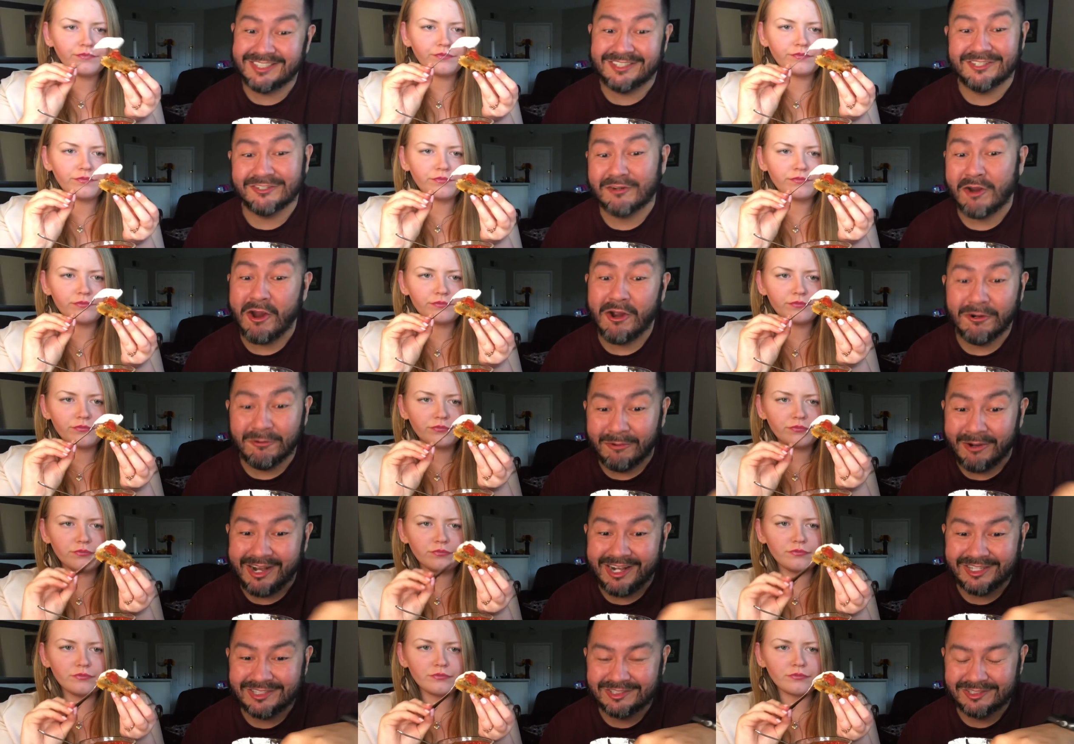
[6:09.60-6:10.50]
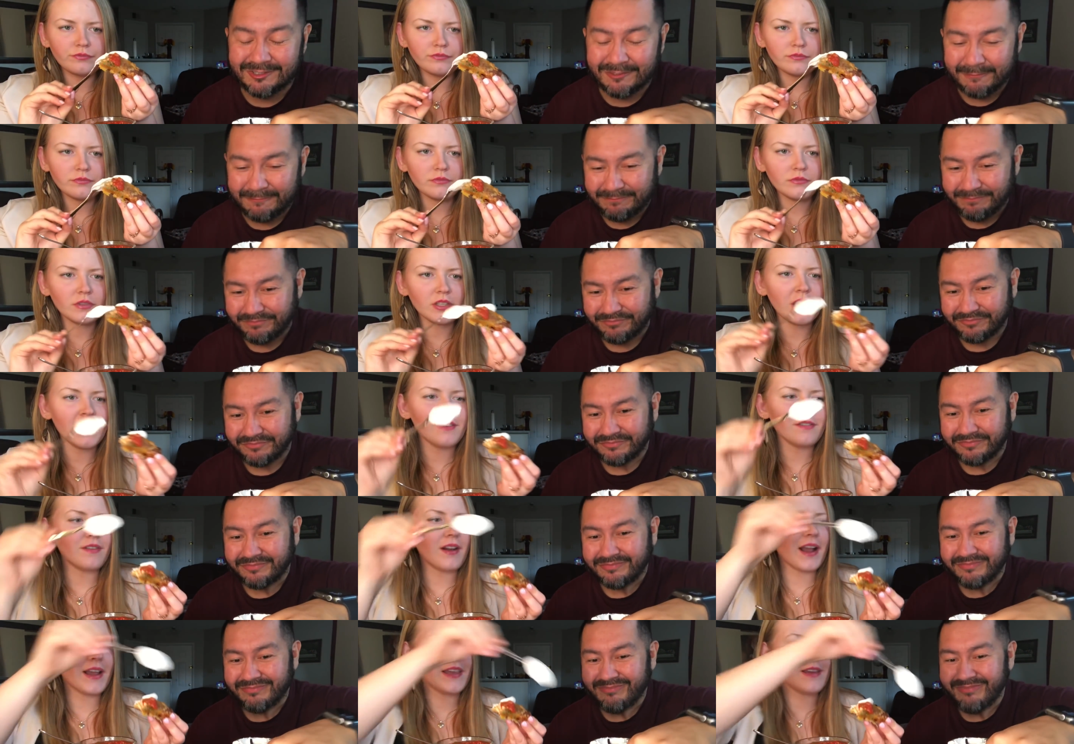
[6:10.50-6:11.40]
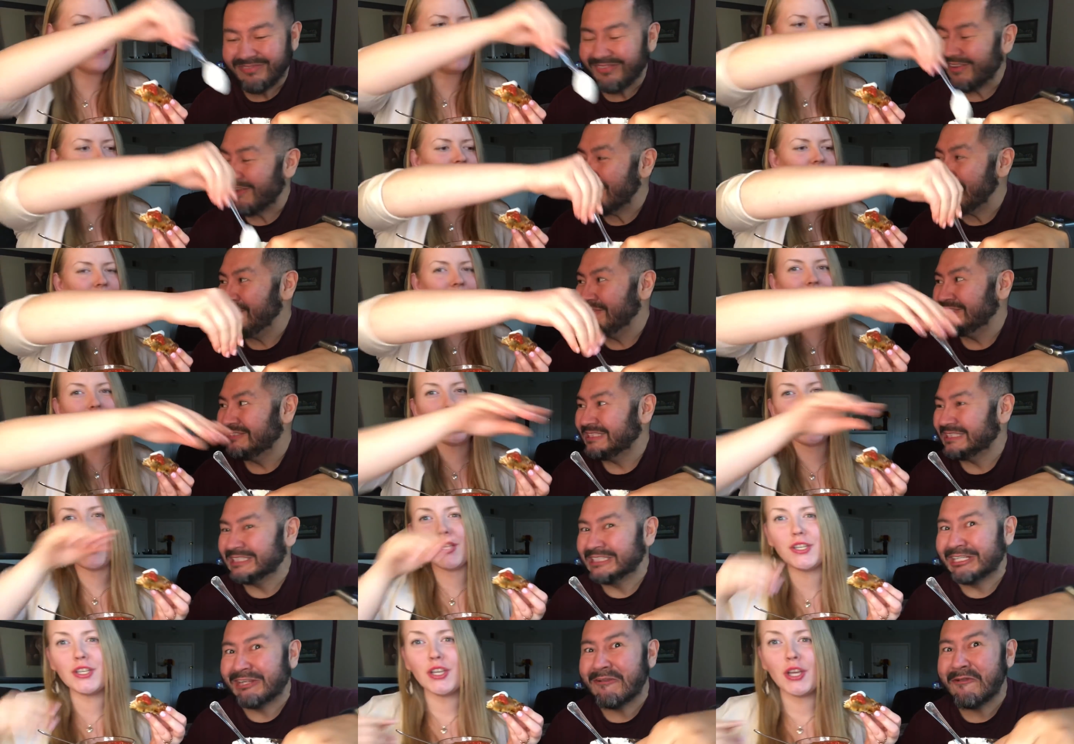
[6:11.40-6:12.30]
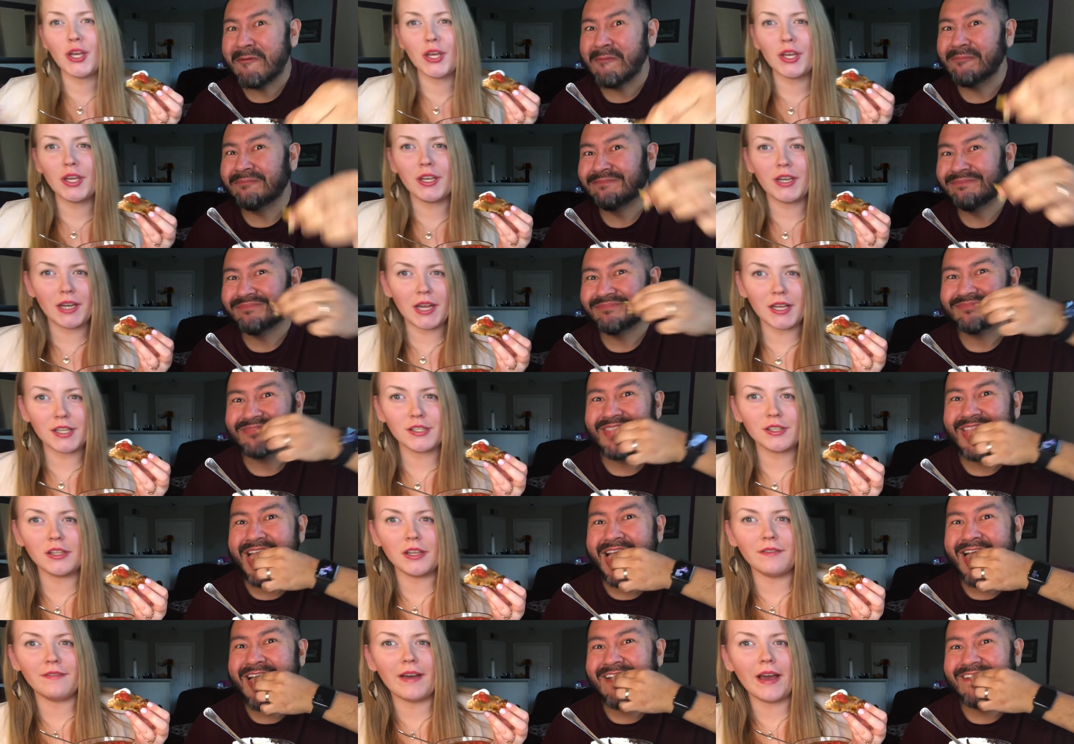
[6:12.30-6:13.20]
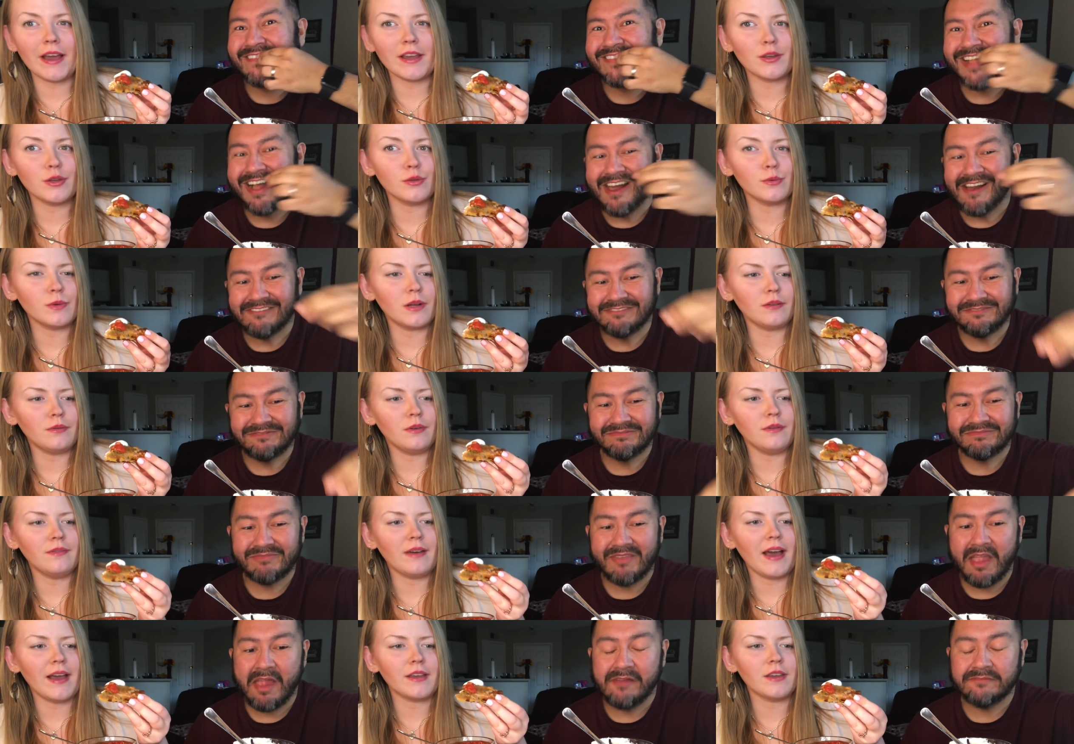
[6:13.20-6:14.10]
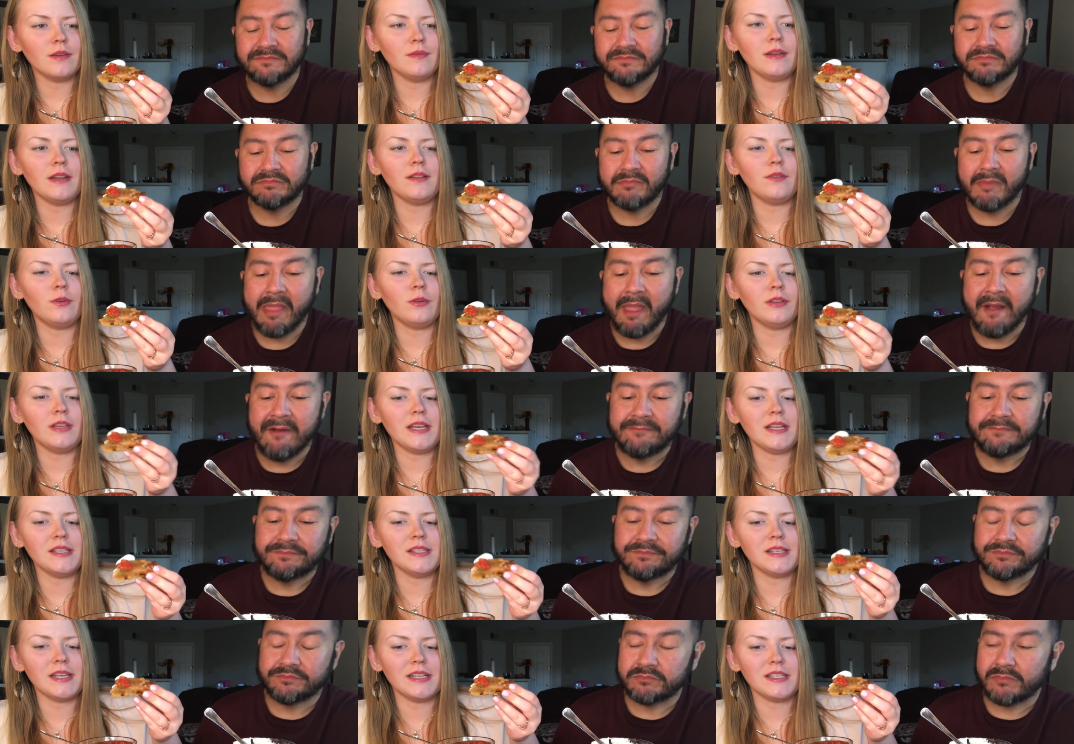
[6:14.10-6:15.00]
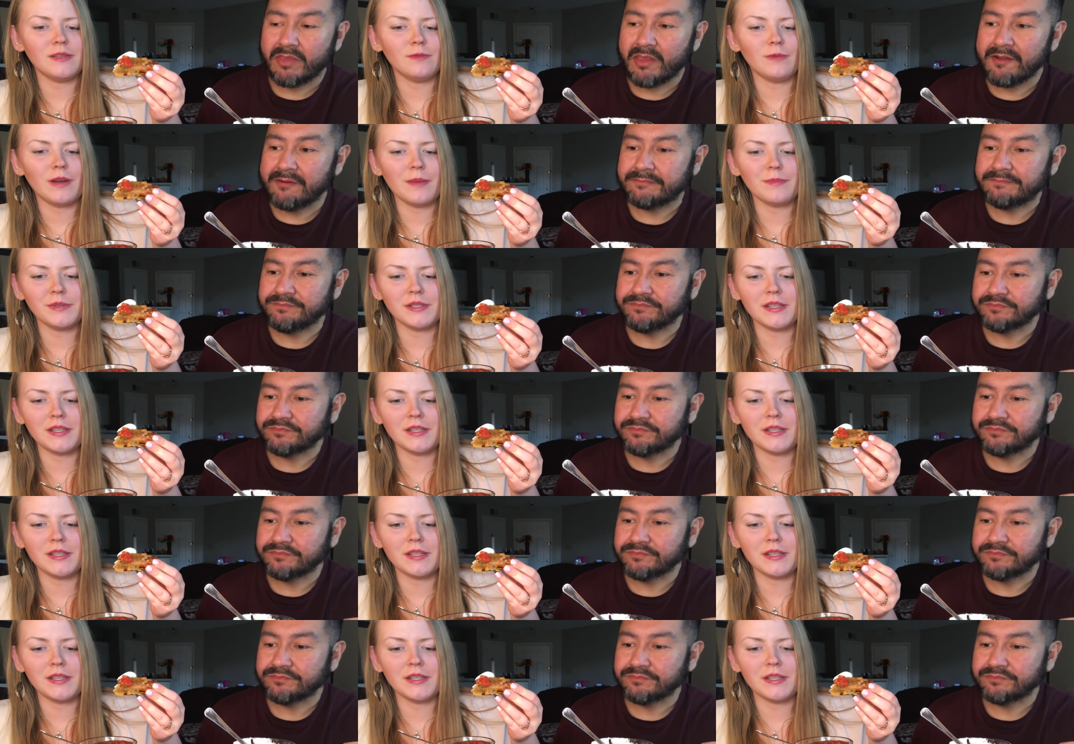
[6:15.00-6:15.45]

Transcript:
Speaker 1: at the car
Speaker 2: wash. And Rocky was on a leash next to the vacuums while we vacuumed all the insides and wipes,